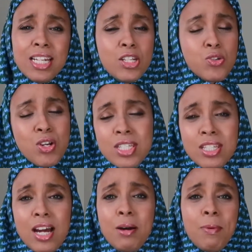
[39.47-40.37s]
I dressed
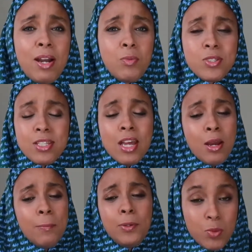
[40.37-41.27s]
up, I
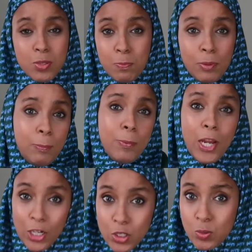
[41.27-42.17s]
was
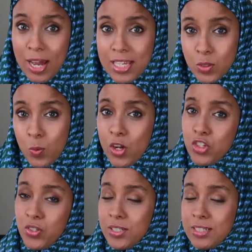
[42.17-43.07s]
prepared to ask
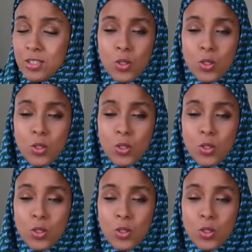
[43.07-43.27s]
questions,